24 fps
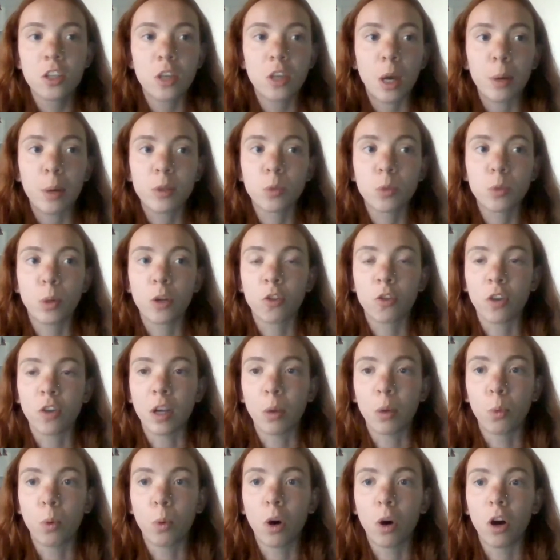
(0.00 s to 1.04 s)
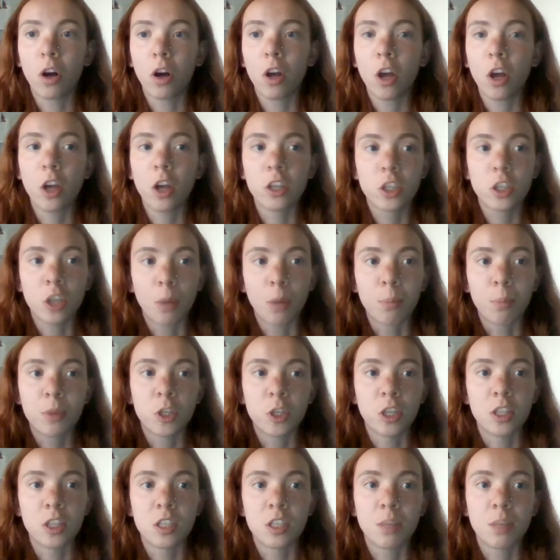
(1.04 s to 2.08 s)
So I was wondering what
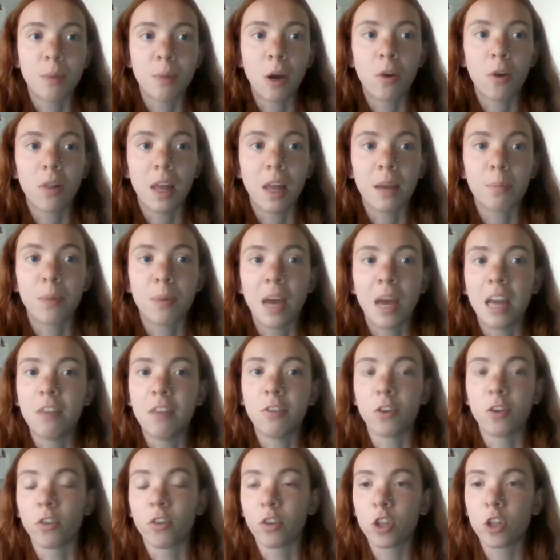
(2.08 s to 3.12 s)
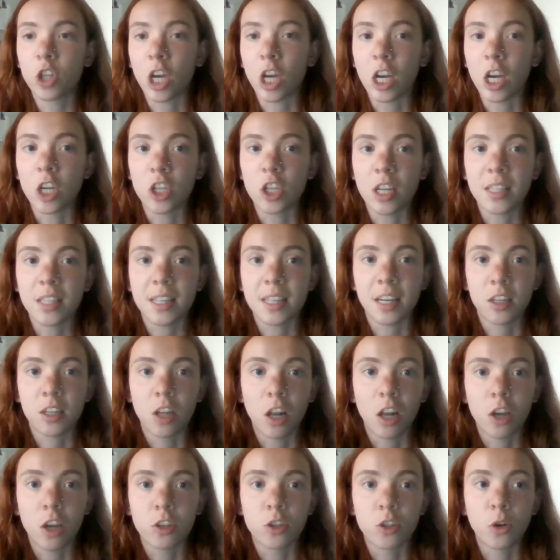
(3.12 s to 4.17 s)
assumptions about like behavioral change and
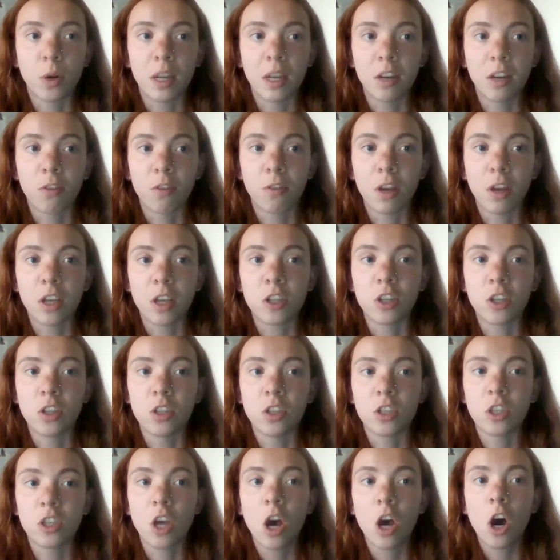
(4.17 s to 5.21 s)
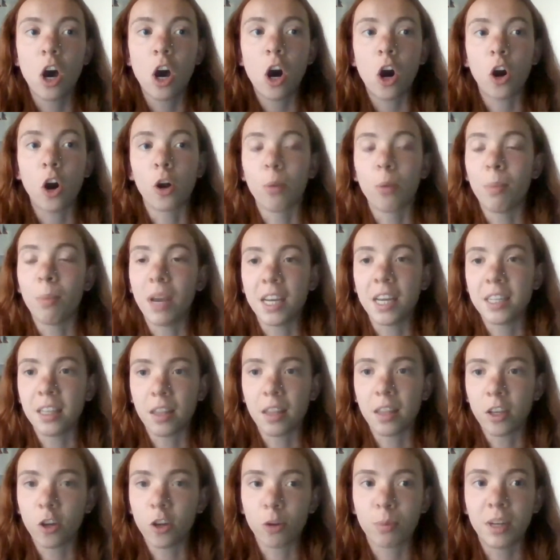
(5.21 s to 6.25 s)
technological innovations are made
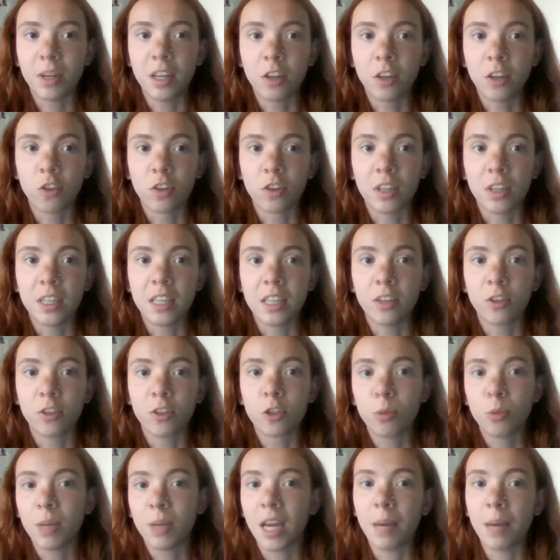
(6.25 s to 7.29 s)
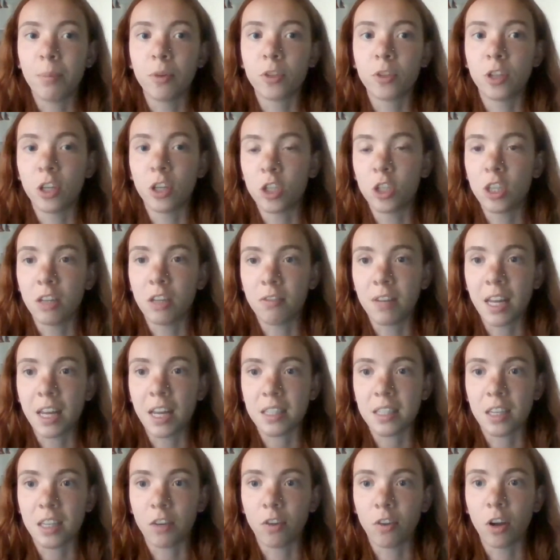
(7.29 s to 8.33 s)
in the European Green Deal to be able to achieve
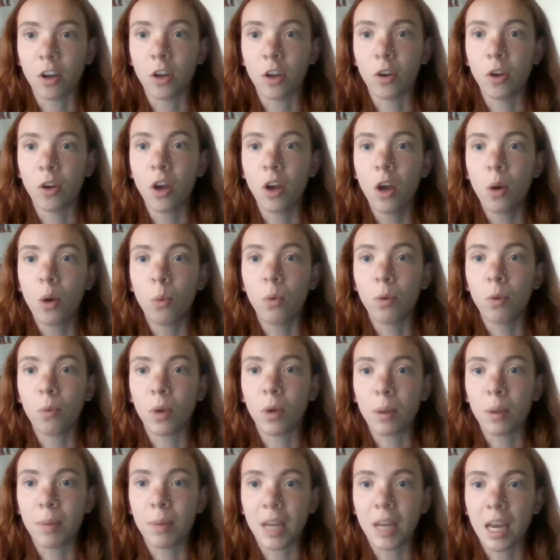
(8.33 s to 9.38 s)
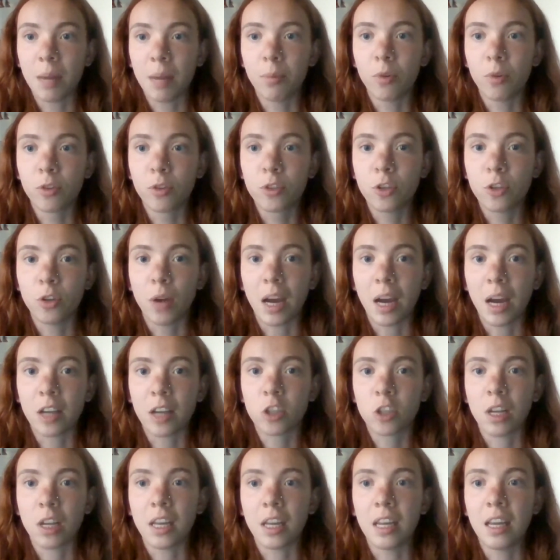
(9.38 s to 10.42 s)
net zero? Would we be able to
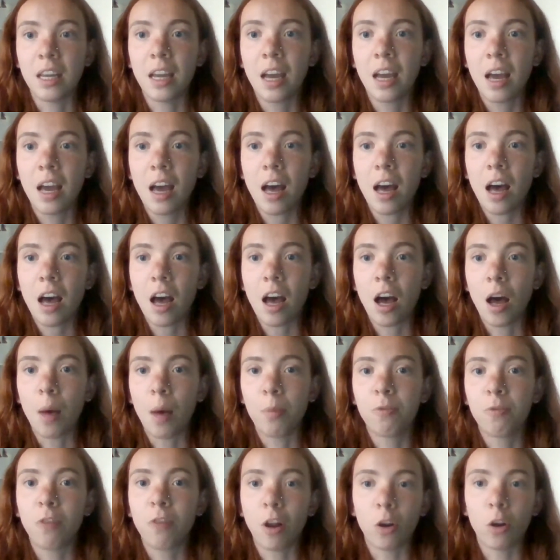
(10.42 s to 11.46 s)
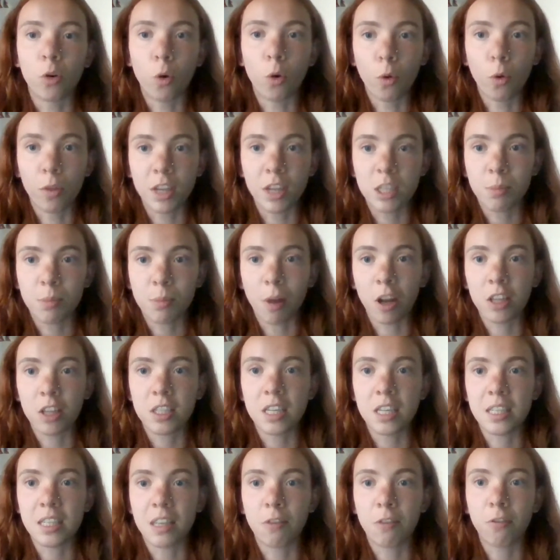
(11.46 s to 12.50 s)
actually um, follow all these
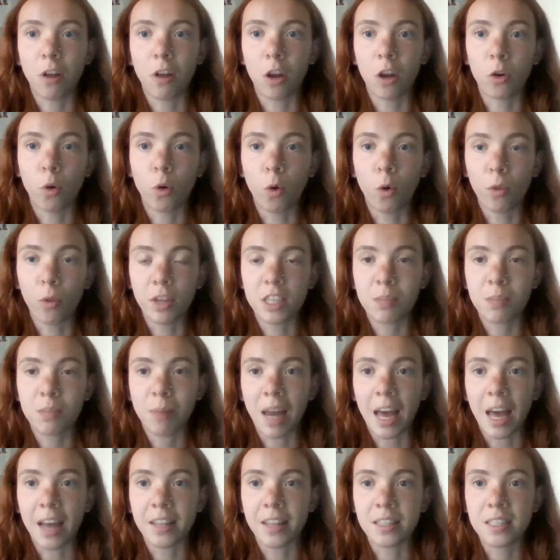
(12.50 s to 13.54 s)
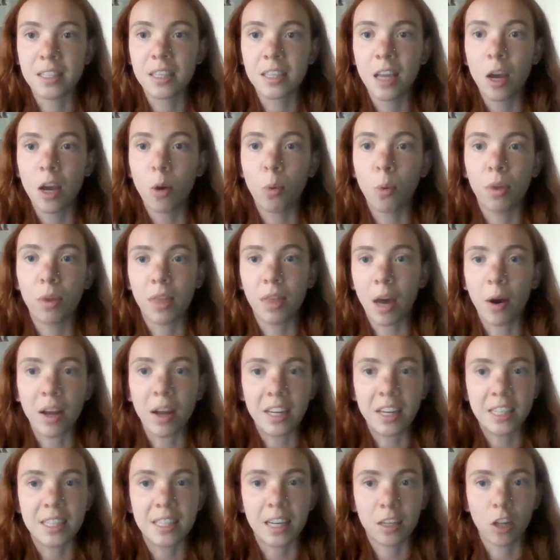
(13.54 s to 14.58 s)
policies and follow all these plans without
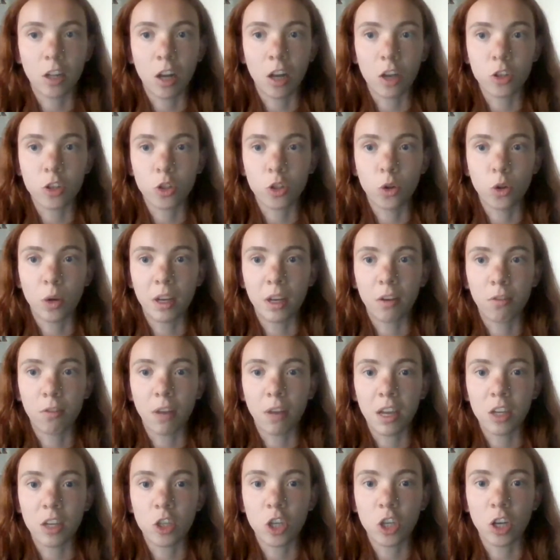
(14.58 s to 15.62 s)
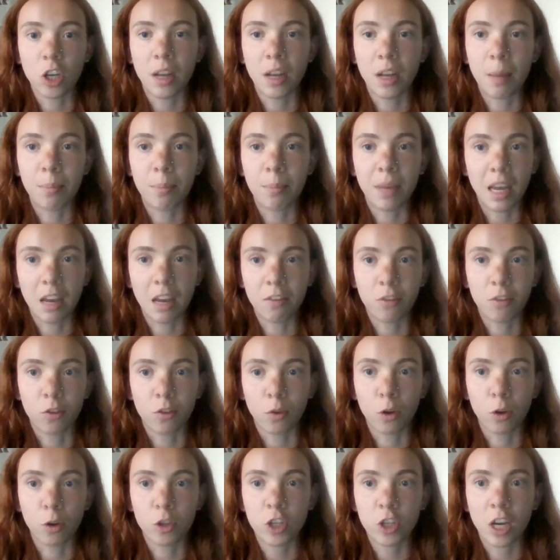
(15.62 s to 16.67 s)
any technological innovation and
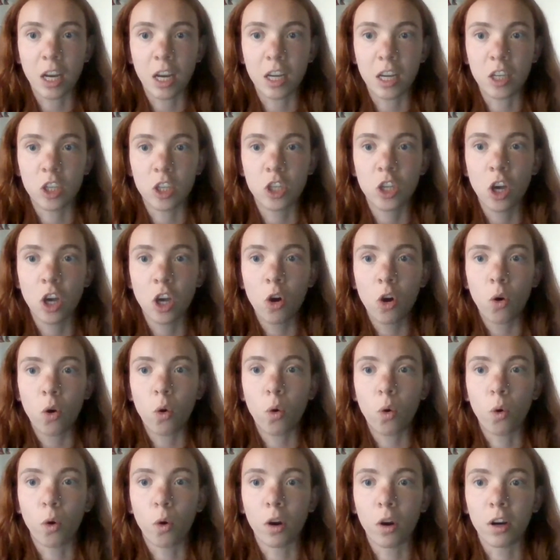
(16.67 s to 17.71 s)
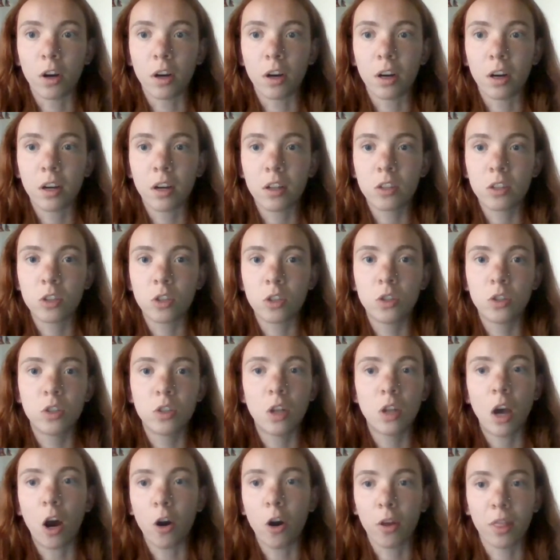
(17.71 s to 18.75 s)
behavioral change? Or
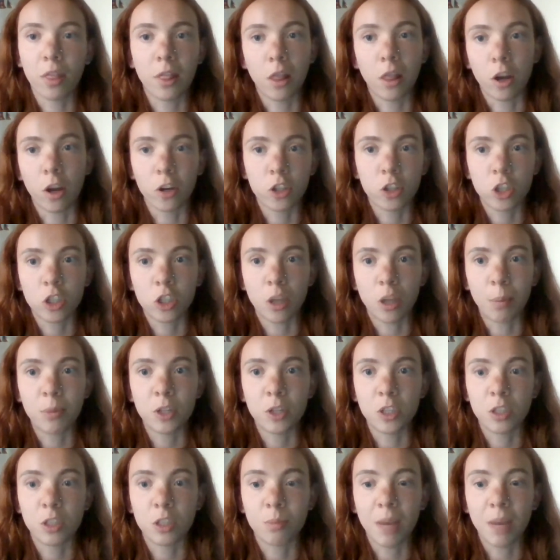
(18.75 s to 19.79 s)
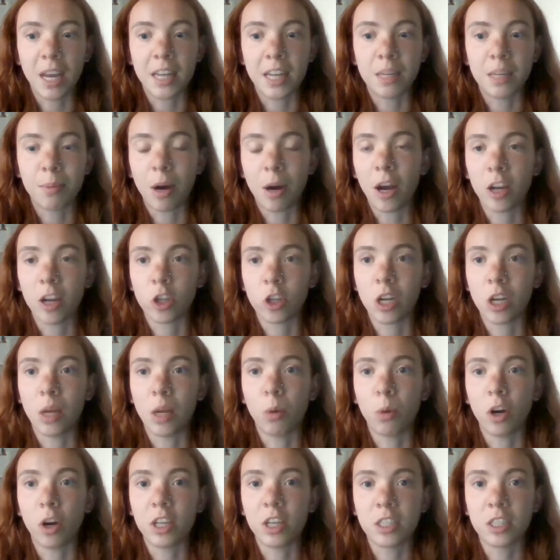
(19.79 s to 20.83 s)
are large assumptions made about actually
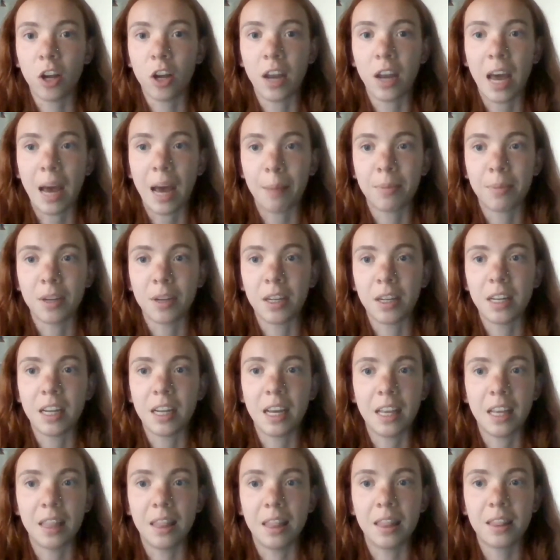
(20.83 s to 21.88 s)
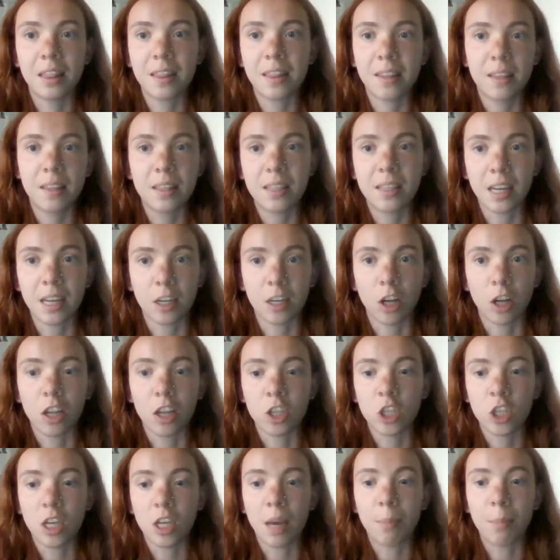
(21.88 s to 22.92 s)
what is going to happen in
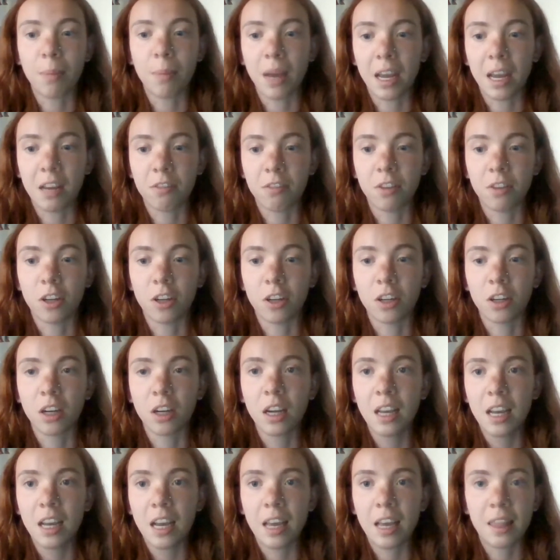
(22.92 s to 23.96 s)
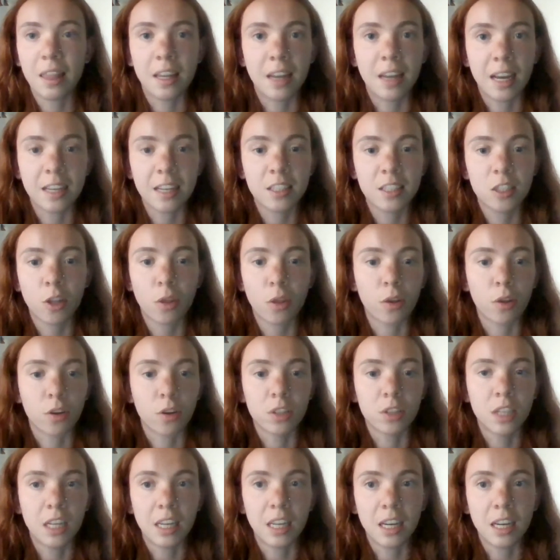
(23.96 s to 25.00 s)
technology and behavior in the next
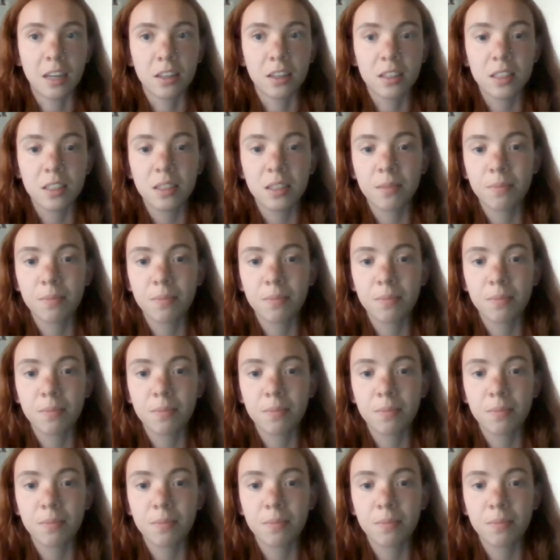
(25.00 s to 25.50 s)
30 years.